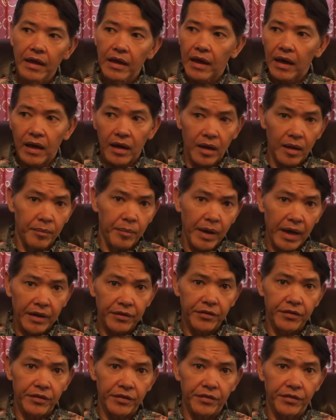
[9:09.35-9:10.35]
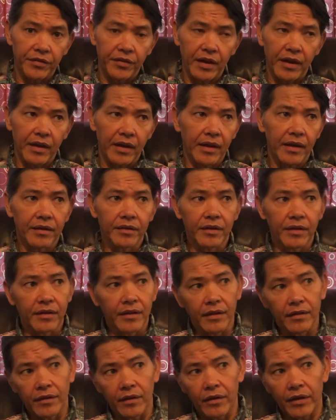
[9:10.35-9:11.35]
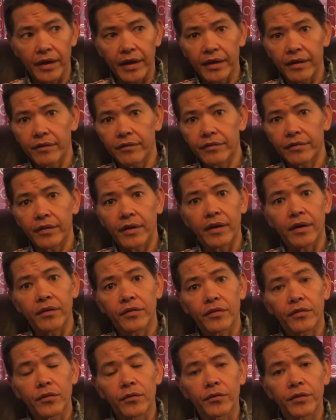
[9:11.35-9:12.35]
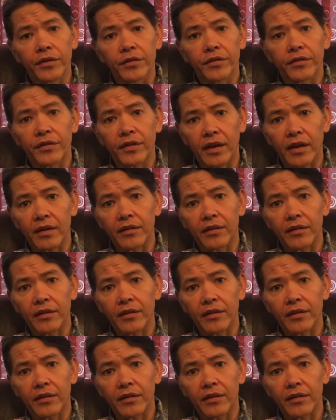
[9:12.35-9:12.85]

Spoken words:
a hibachi stand, and then they'll have a sushi stand,